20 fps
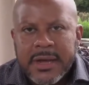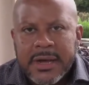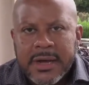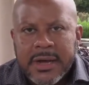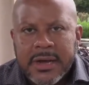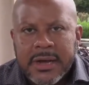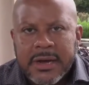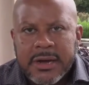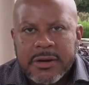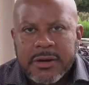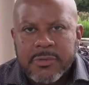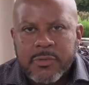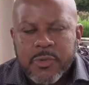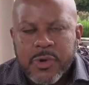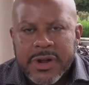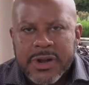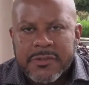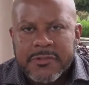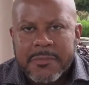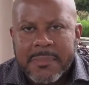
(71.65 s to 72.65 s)

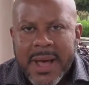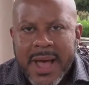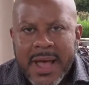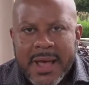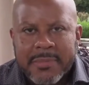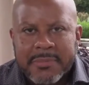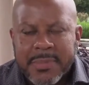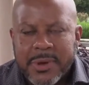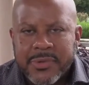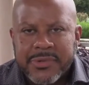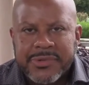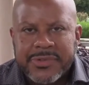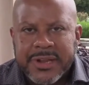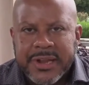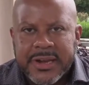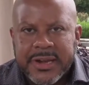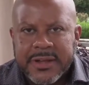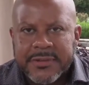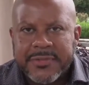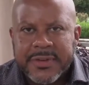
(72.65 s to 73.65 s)
one of my most
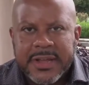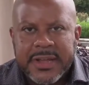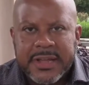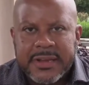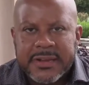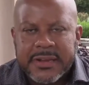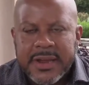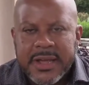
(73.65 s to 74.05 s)
significant